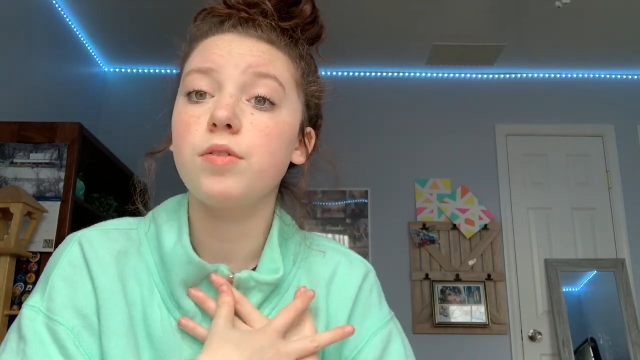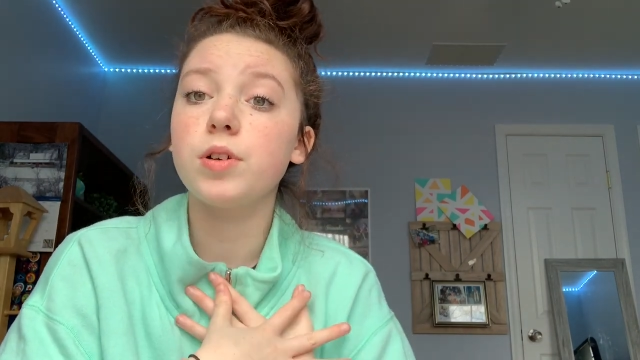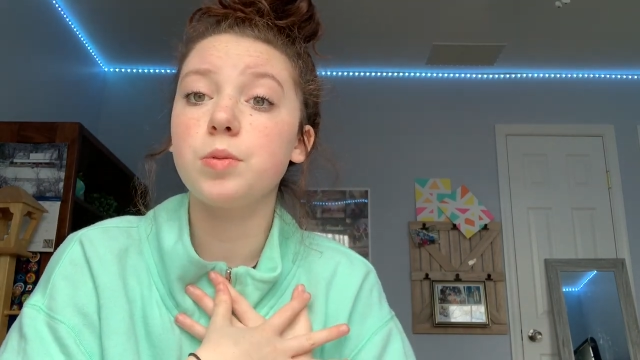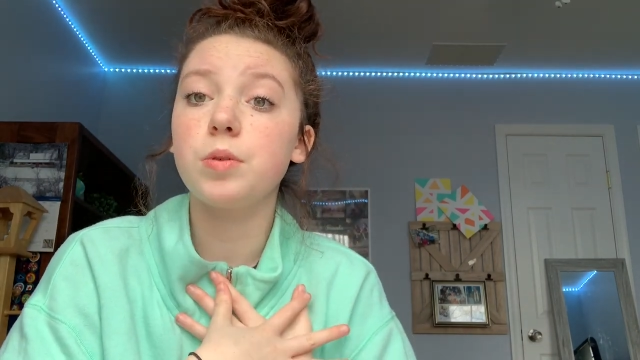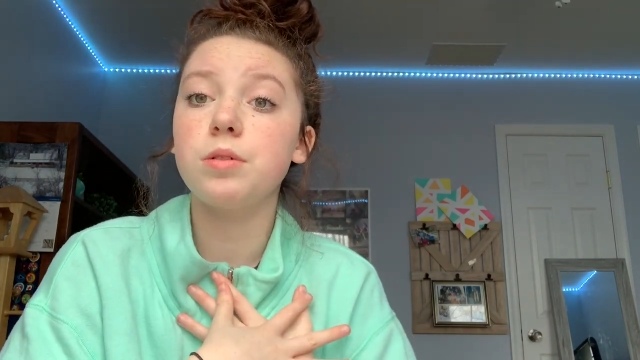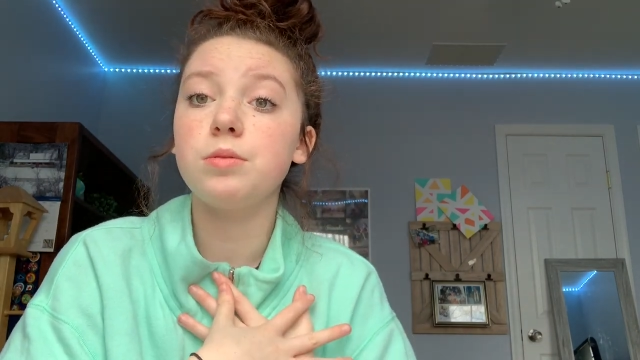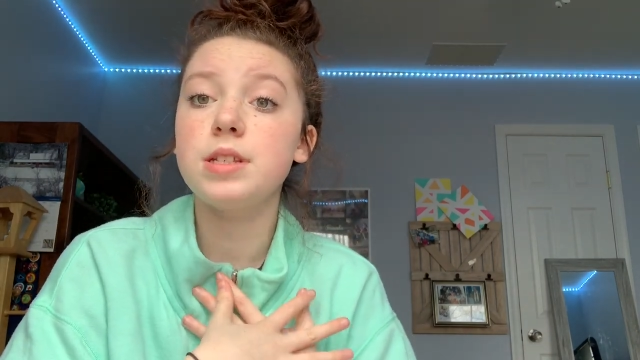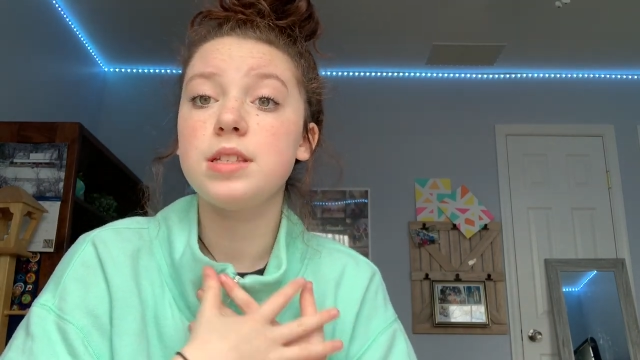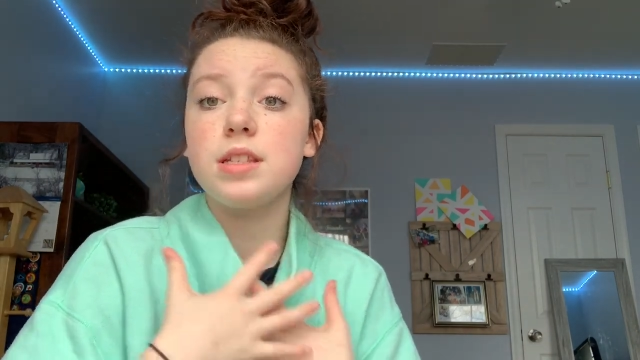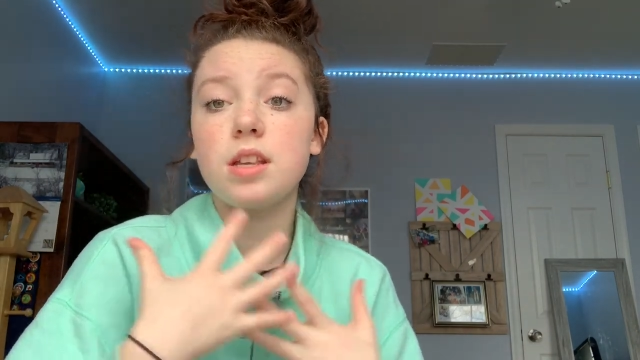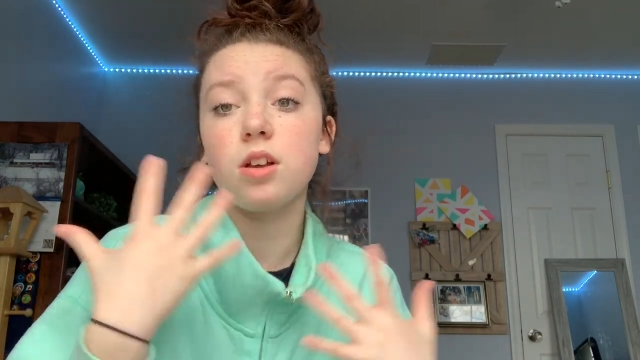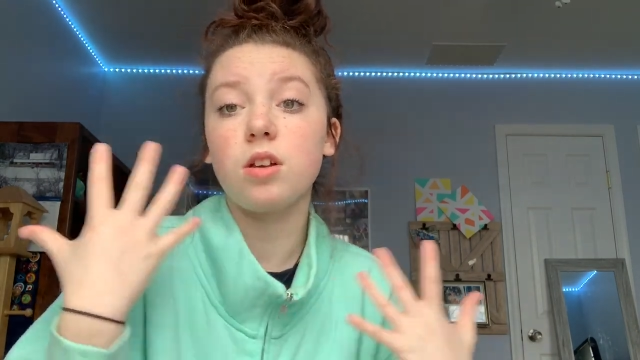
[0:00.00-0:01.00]
for what we
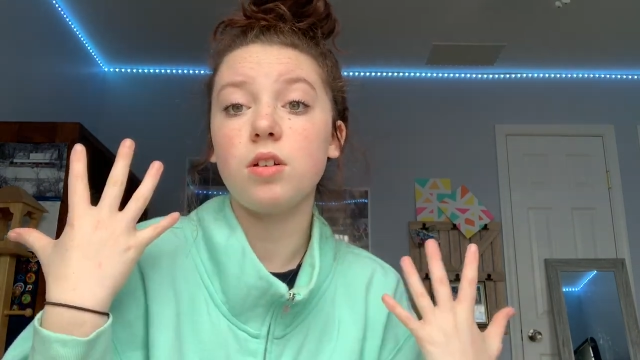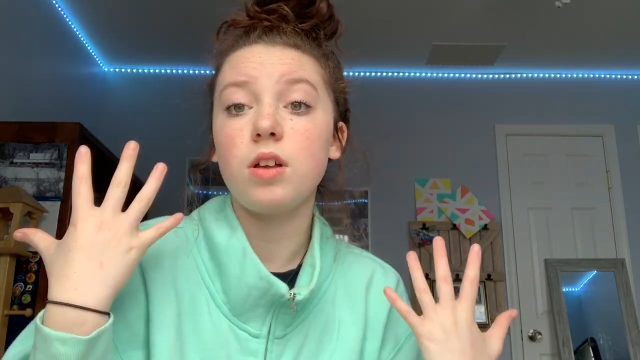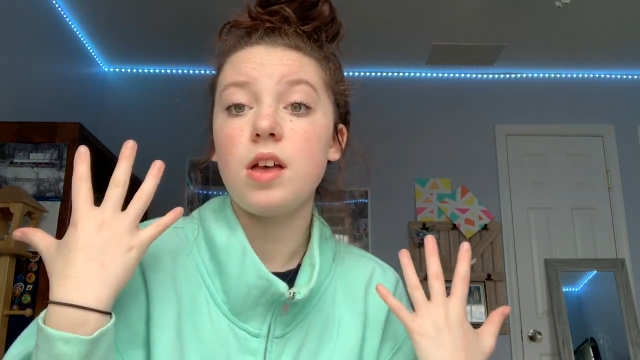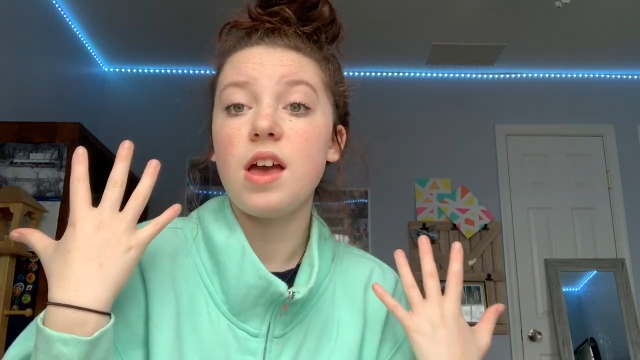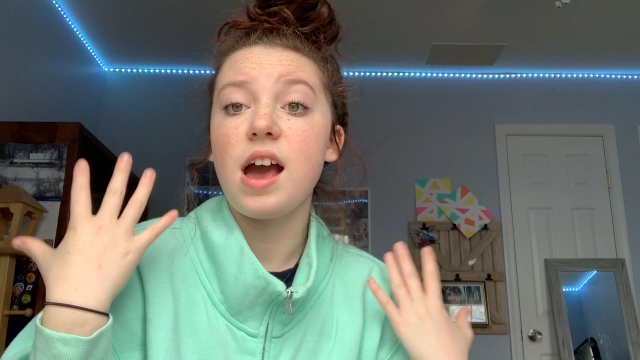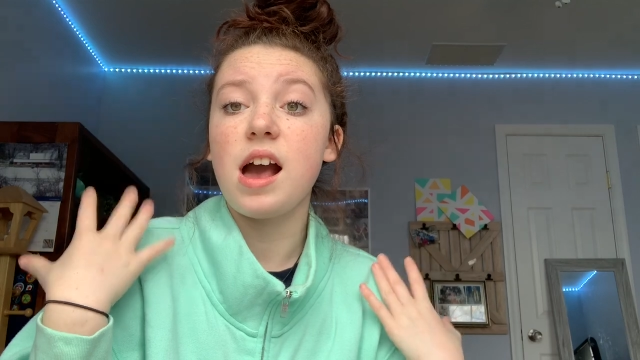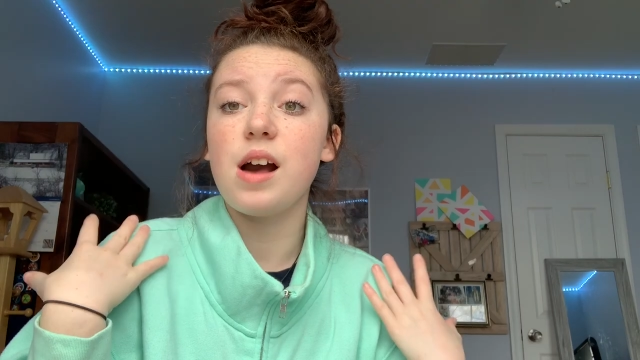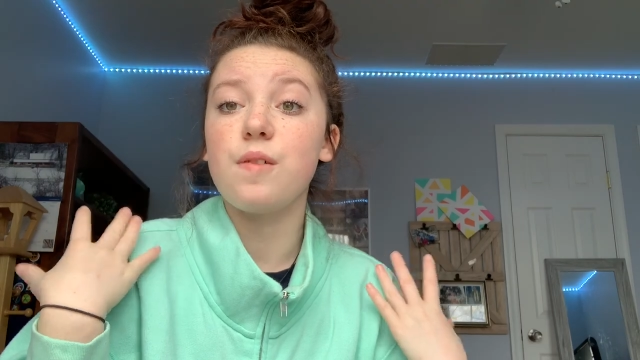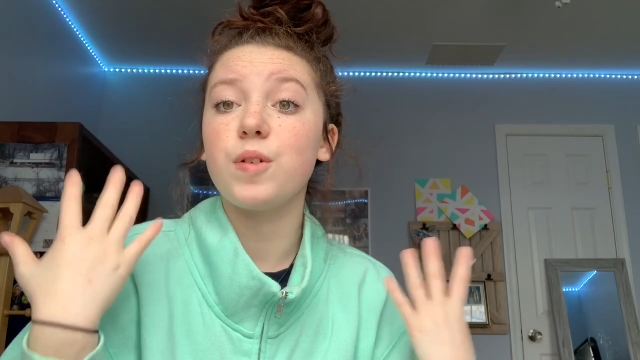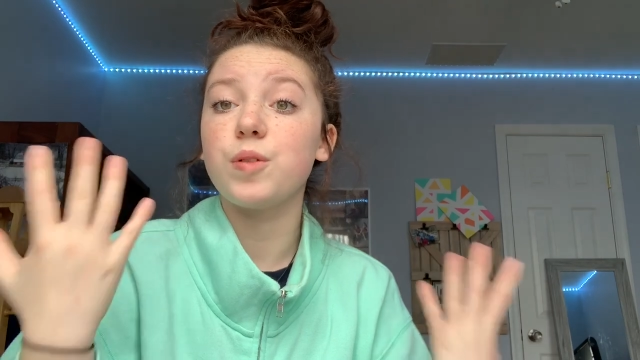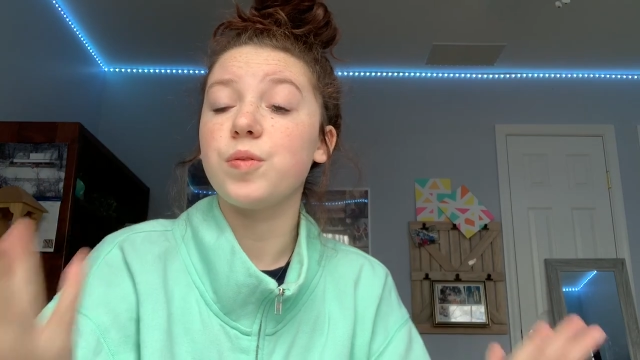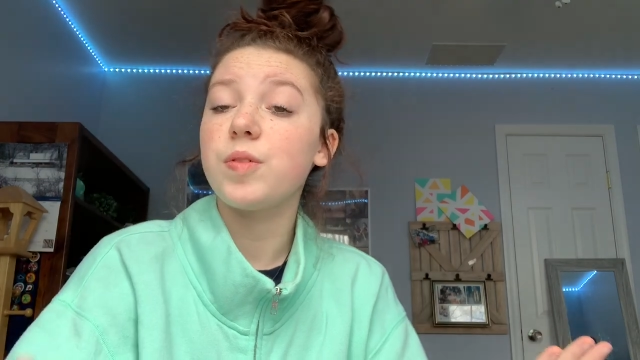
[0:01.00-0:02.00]
still have
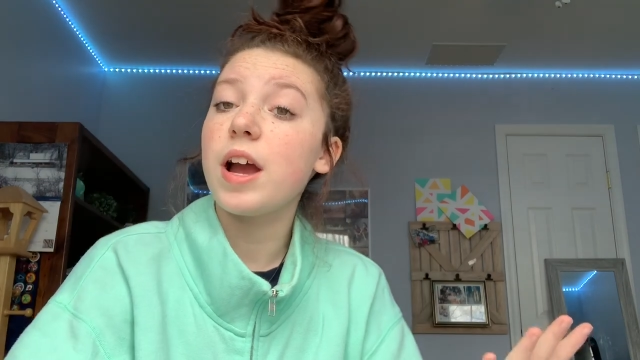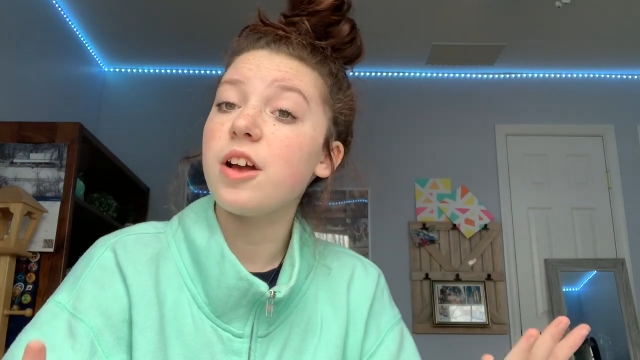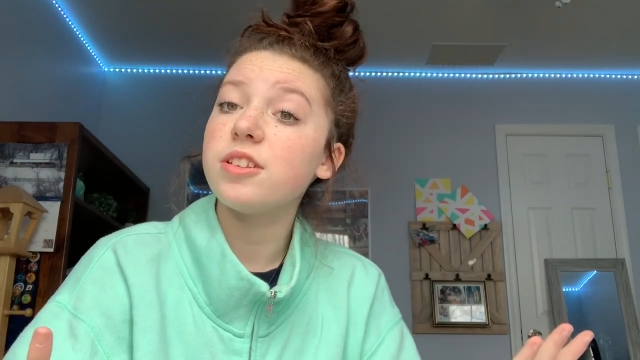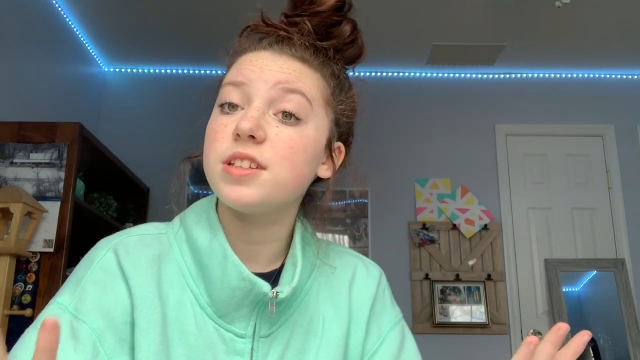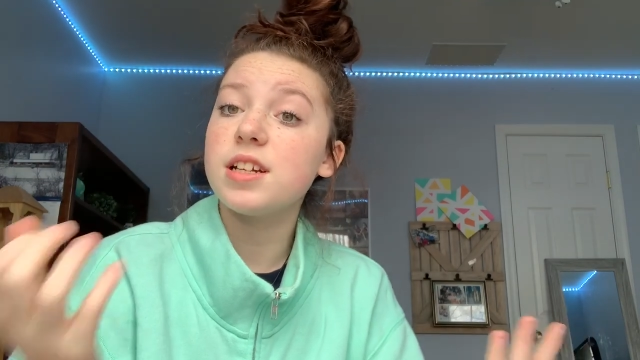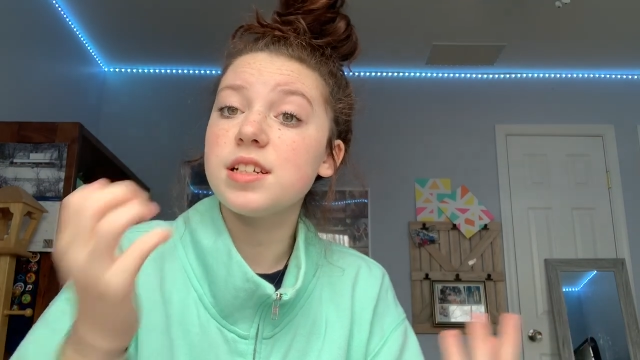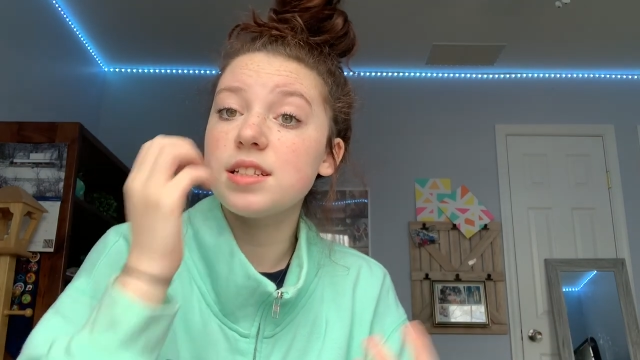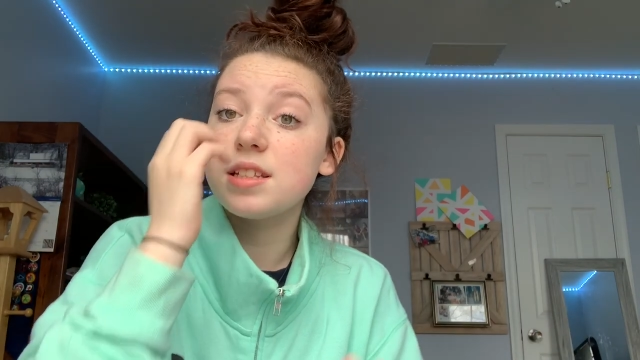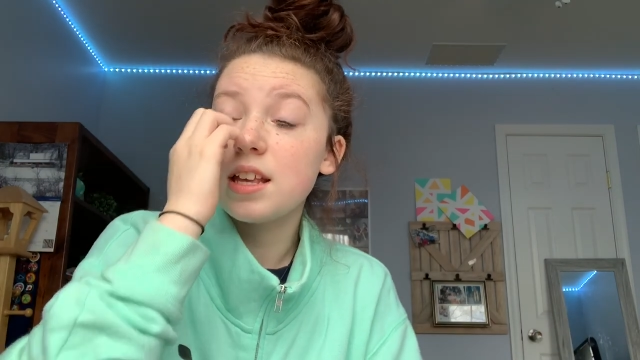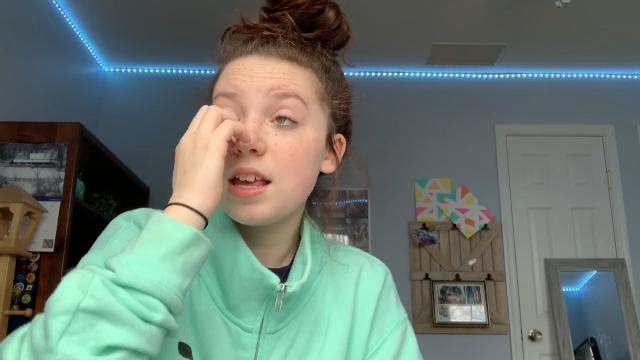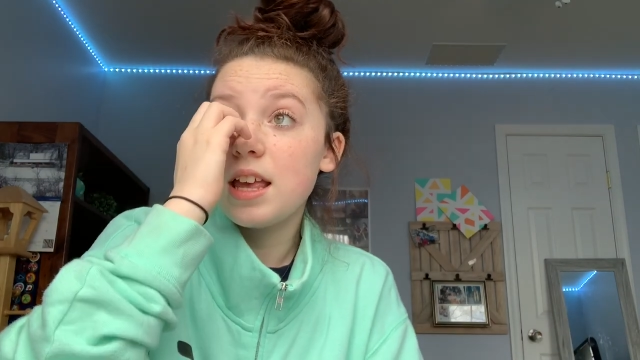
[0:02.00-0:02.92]
around us.